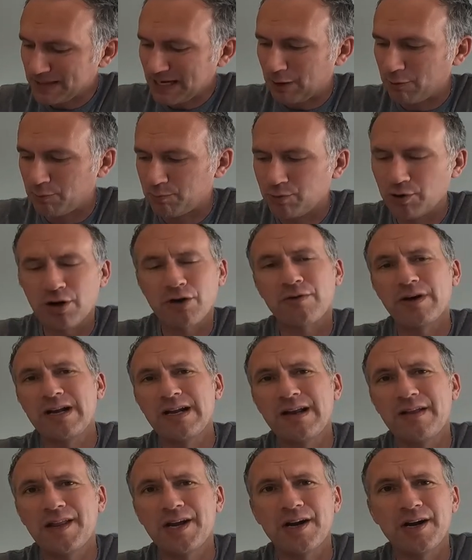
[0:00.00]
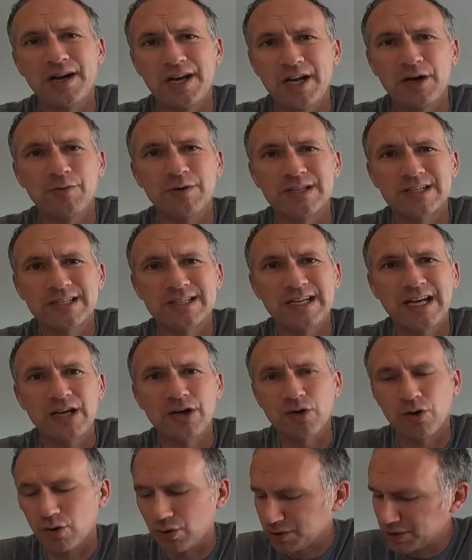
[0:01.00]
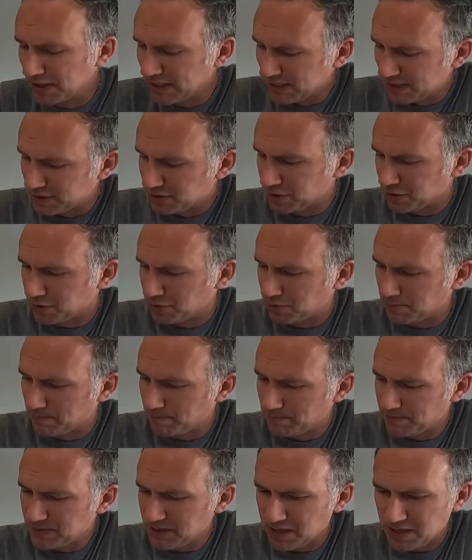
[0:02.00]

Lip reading: I would put it right in there and it would stay cold. So,